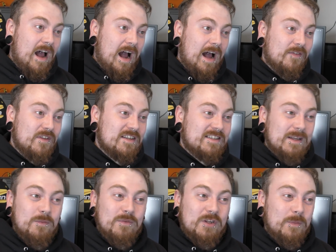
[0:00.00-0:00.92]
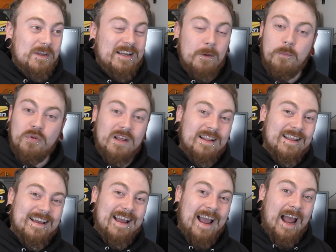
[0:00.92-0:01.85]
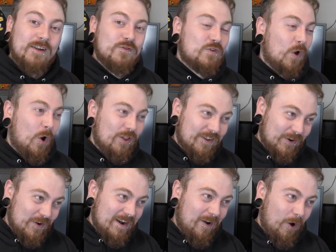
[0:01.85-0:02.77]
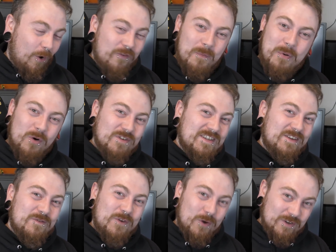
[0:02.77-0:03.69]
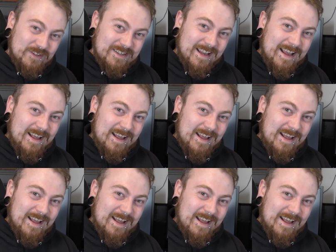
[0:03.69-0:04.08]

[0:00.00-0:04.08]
and they seem to be completely intolerant of opposing views